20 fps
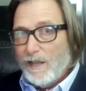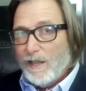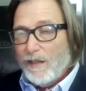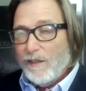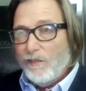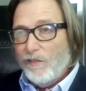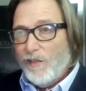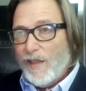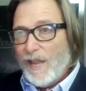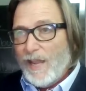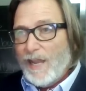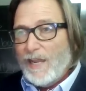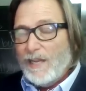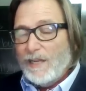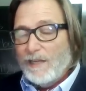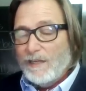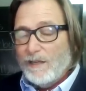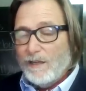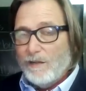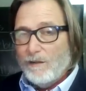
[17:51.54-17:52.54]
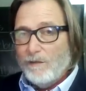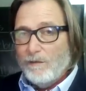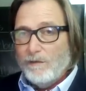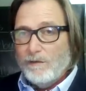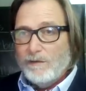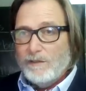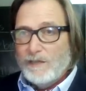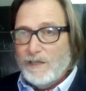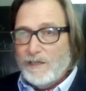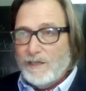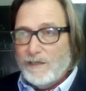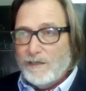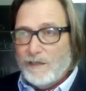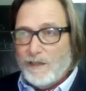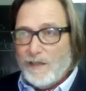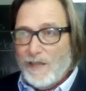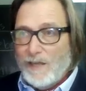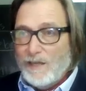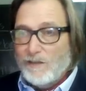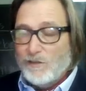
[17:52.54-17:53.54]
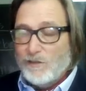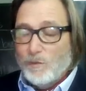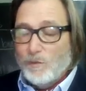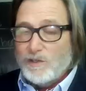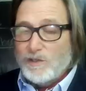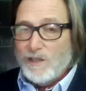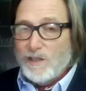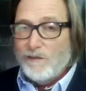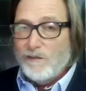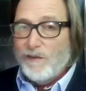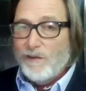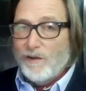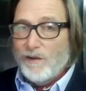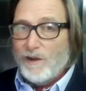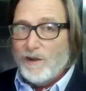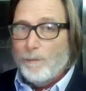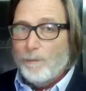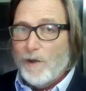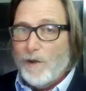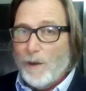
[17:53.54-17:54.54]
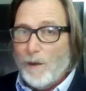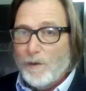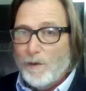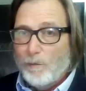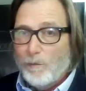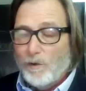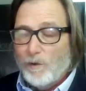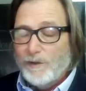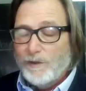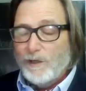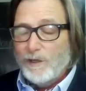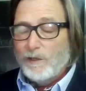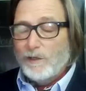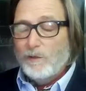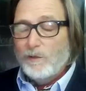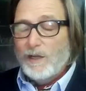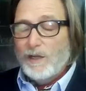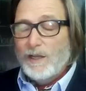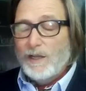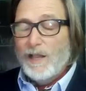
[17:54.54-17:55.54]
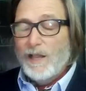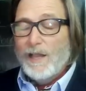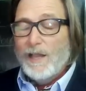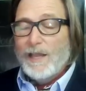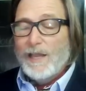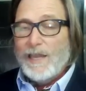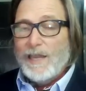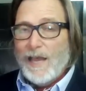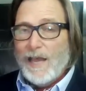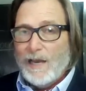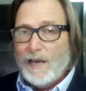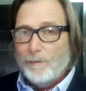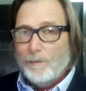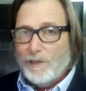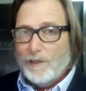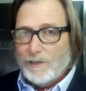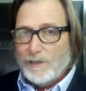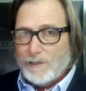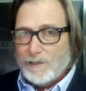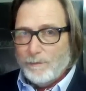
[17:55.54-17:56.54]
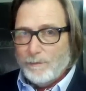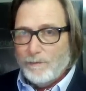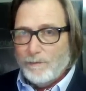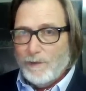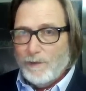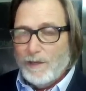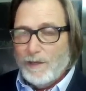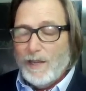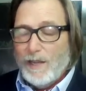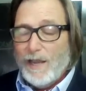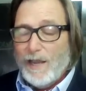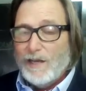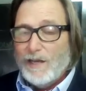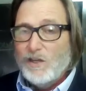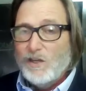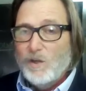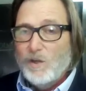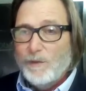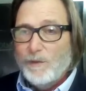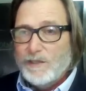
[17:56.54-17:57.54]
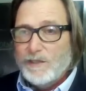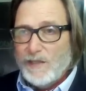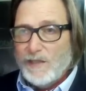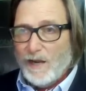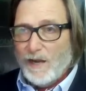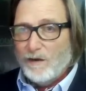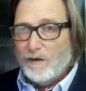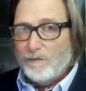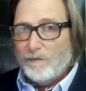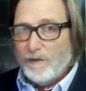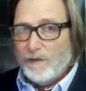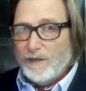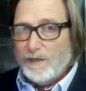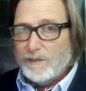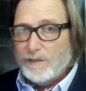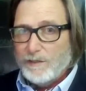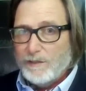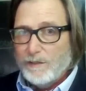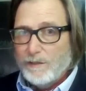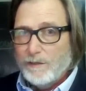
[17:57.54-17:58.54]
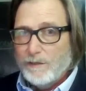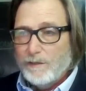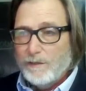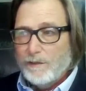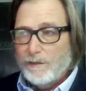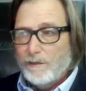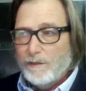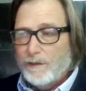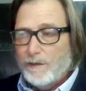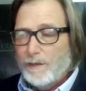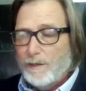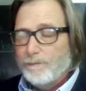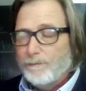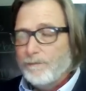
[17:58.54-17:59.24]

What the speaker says: They did things which they found abominable, including cannibalism and human sacrifice, right?